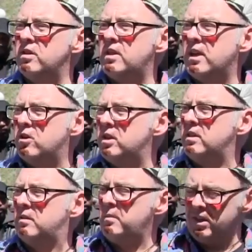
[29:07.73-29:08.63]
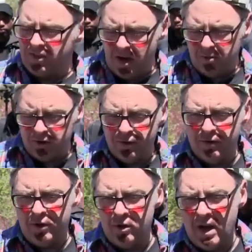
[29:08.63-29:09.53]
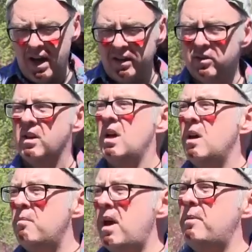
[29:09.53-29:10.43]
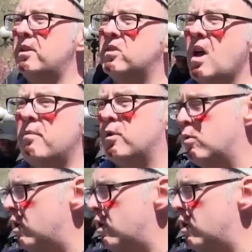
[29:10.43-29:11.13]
that they couldn't be assembled for a few days. Maybe it stopped the